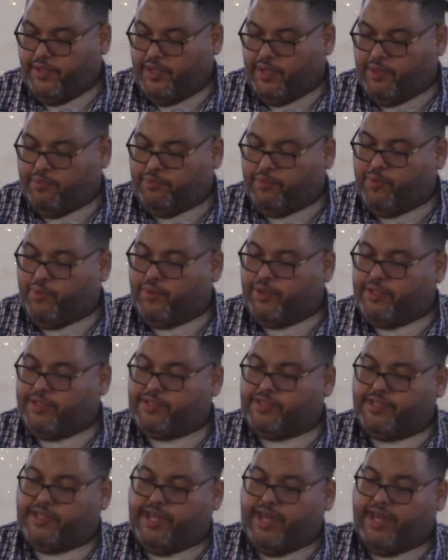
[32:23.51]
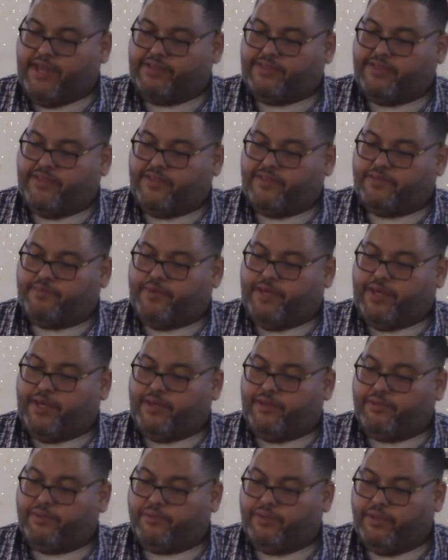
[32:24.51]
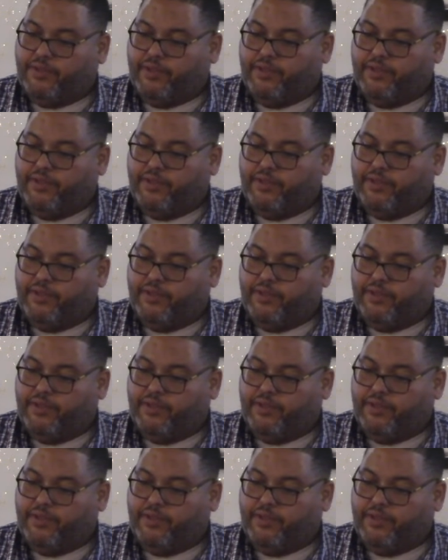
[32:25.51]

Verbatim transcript: appointed to cast a spell